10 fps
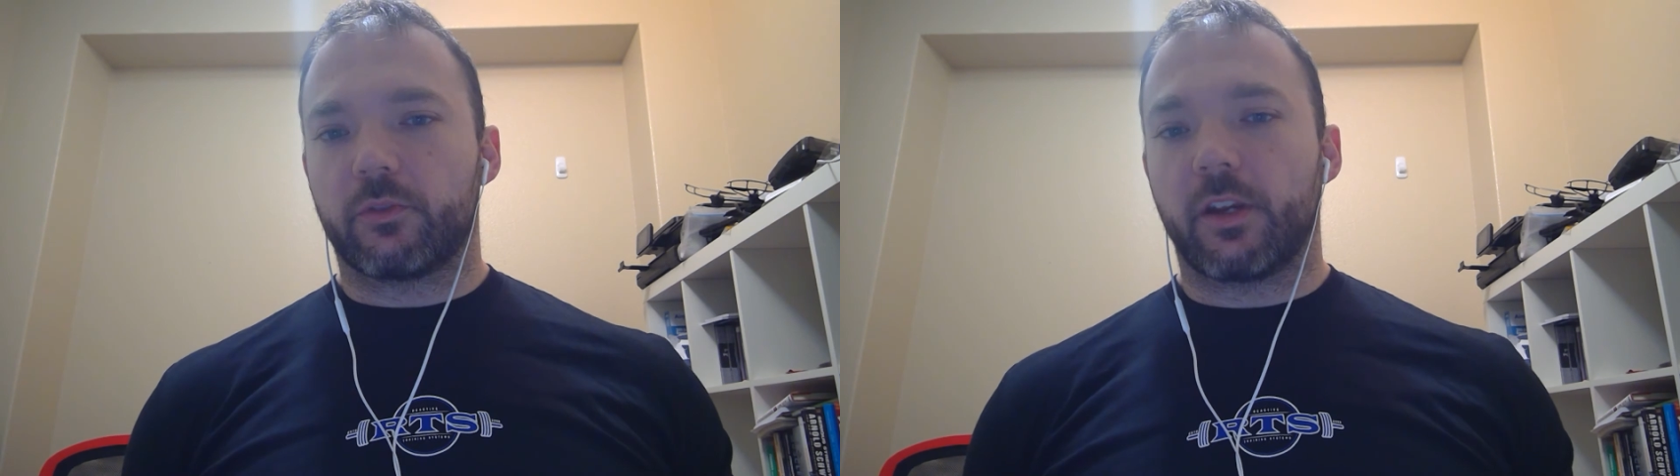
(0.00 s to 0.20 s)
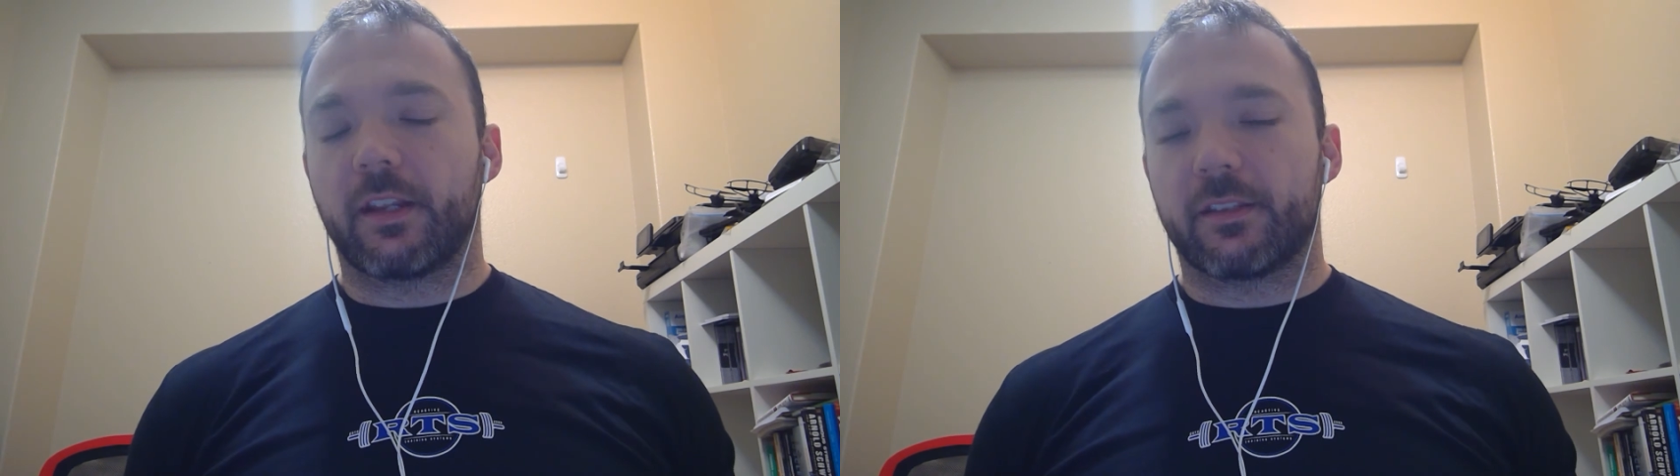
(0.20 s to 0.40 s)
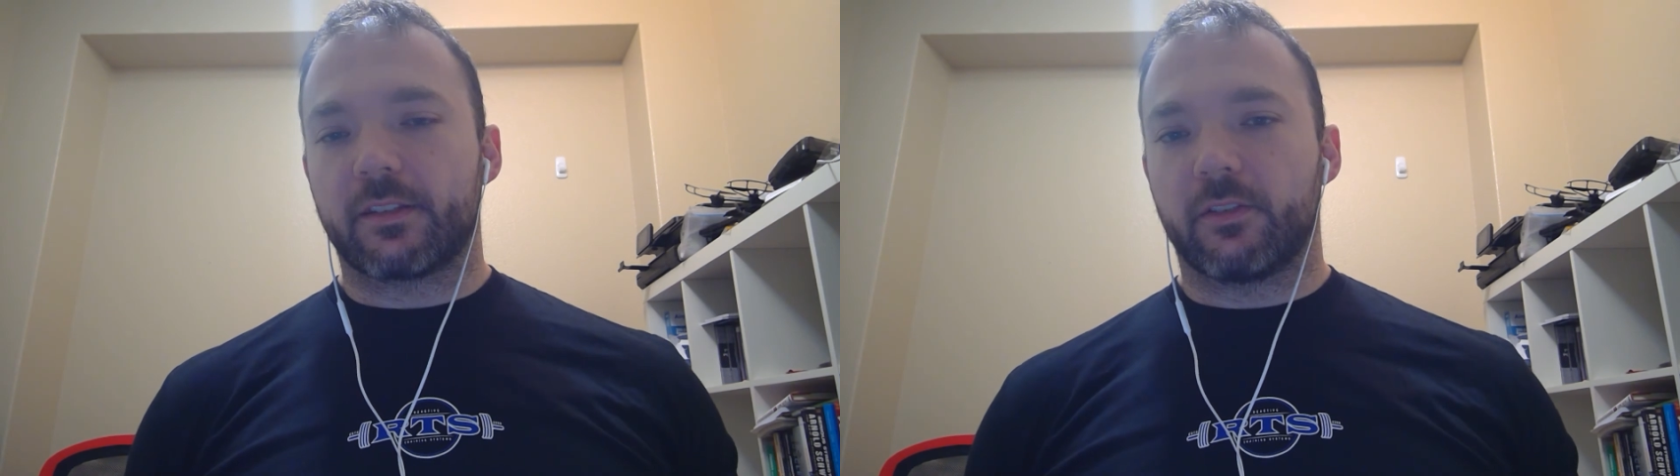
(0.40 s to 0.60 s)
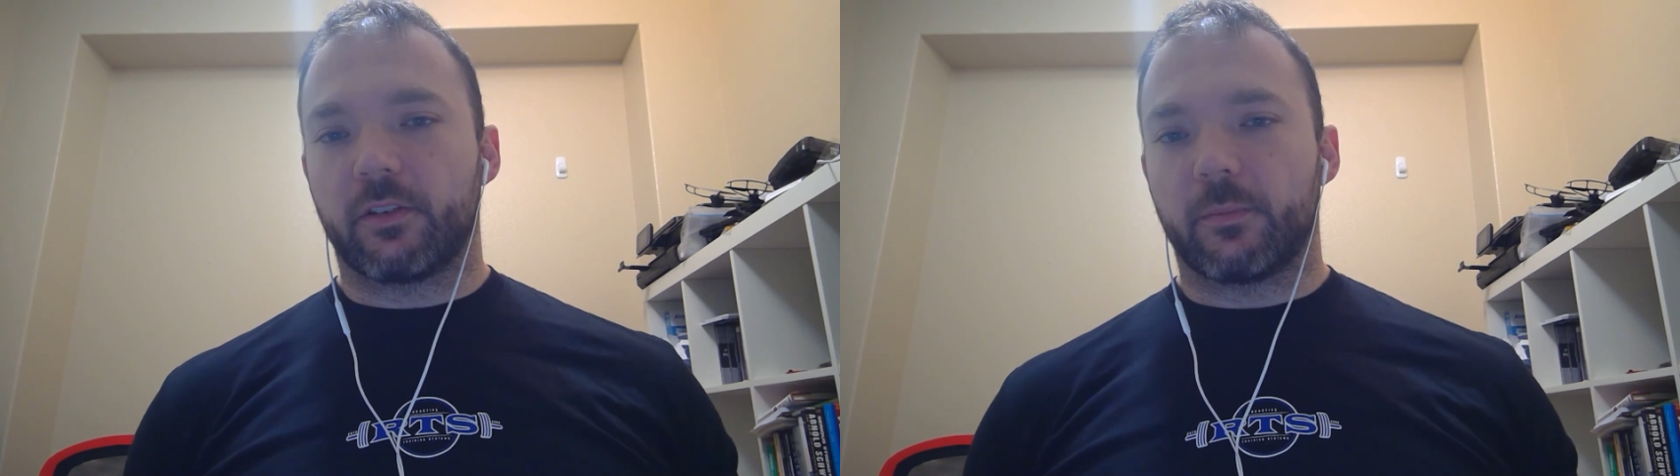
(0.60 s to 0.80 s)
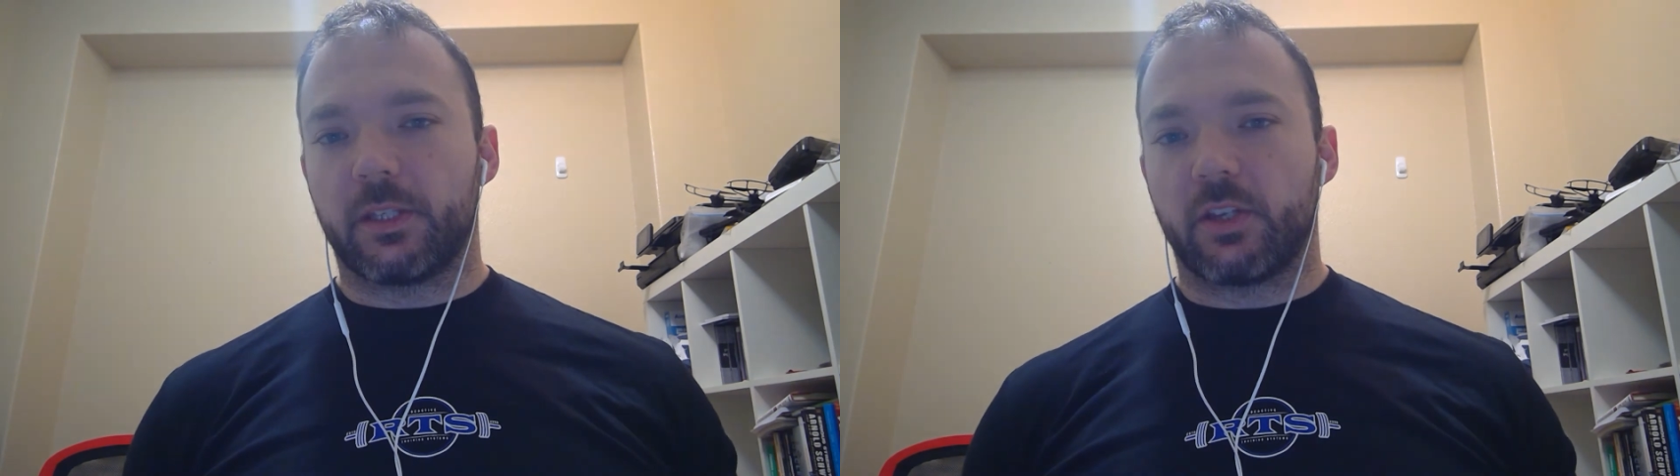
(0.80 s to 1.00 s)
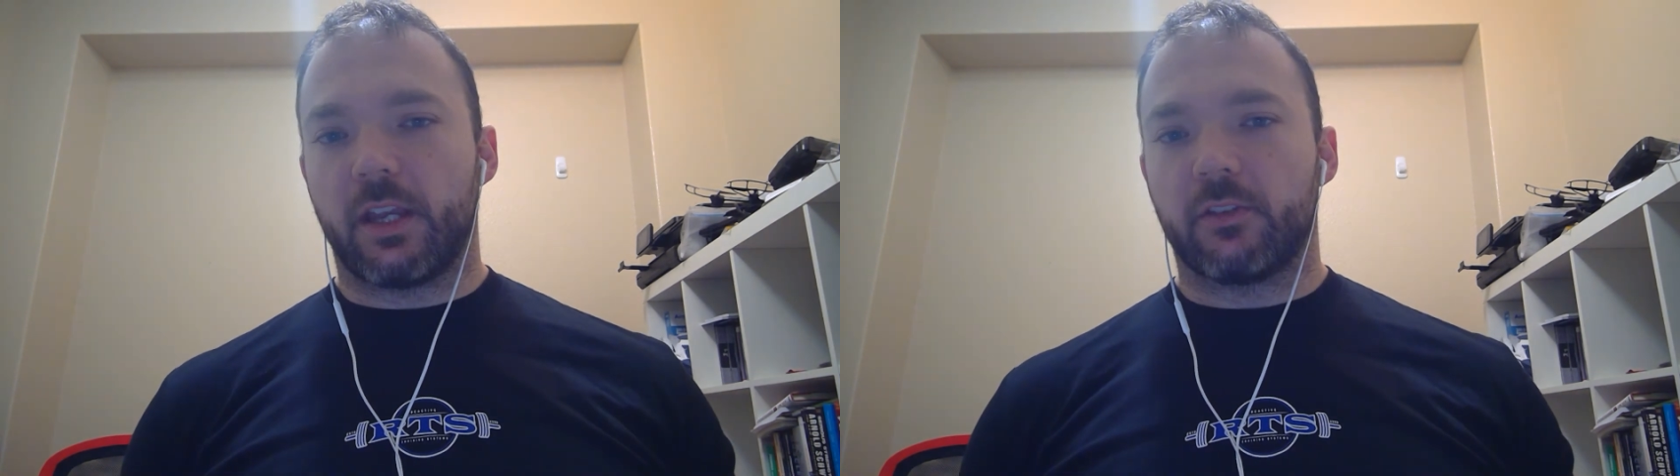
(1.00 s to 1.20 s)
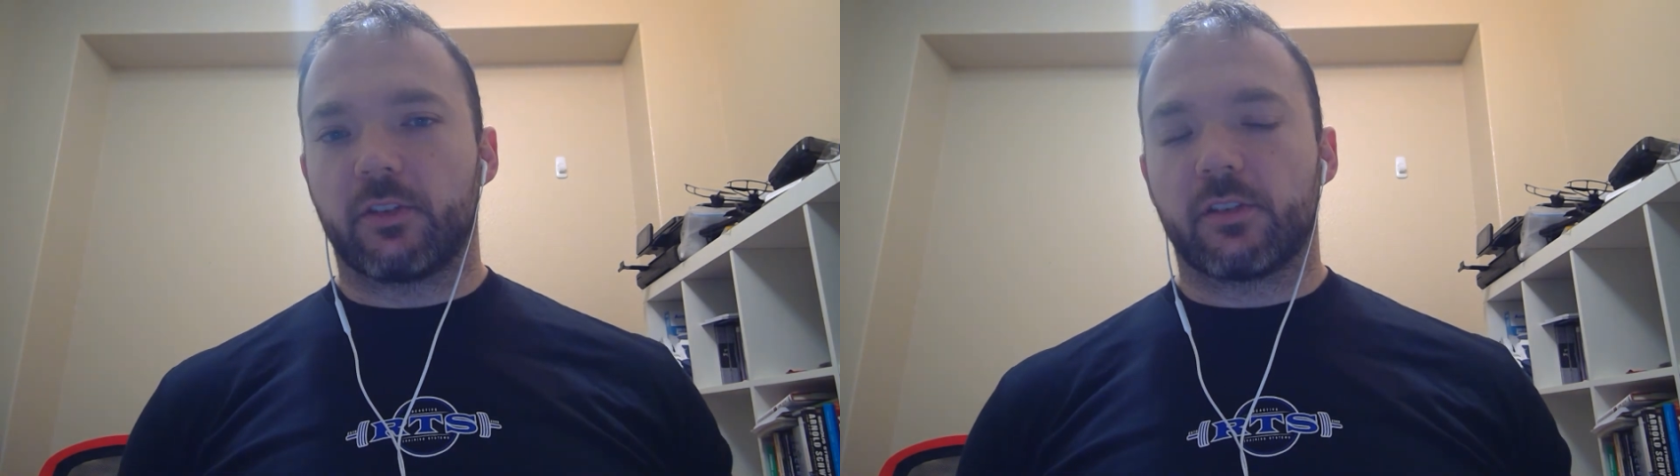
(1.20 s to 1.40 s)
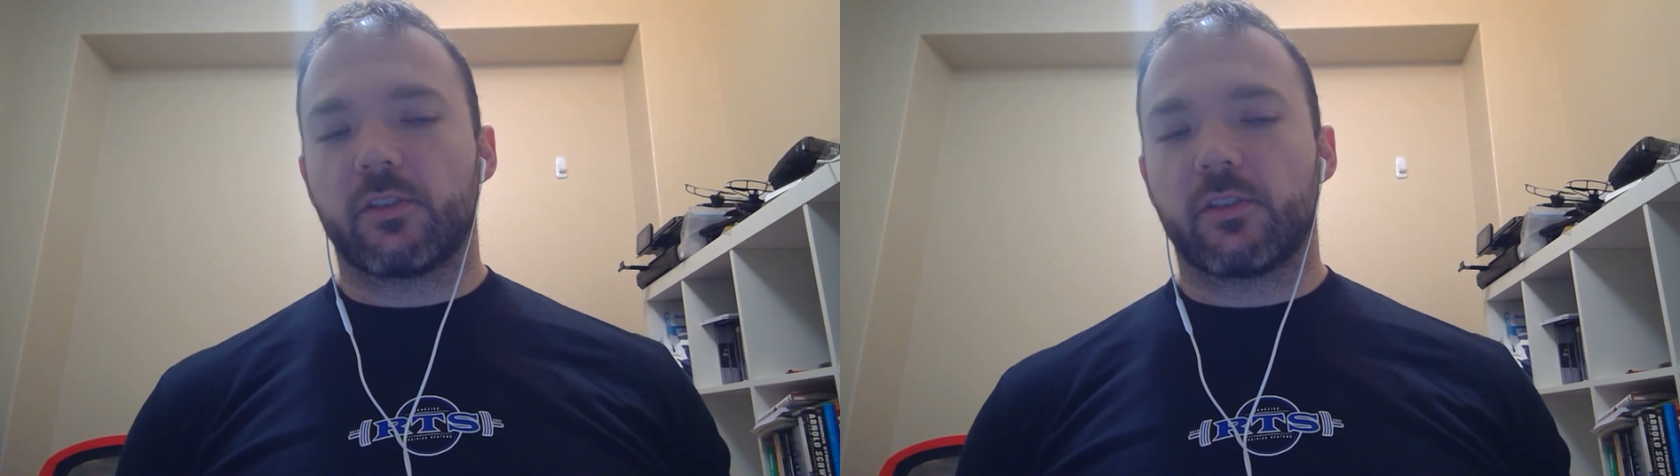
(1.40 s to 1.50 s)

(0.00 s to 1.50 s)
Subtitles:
training is still going to be challenging.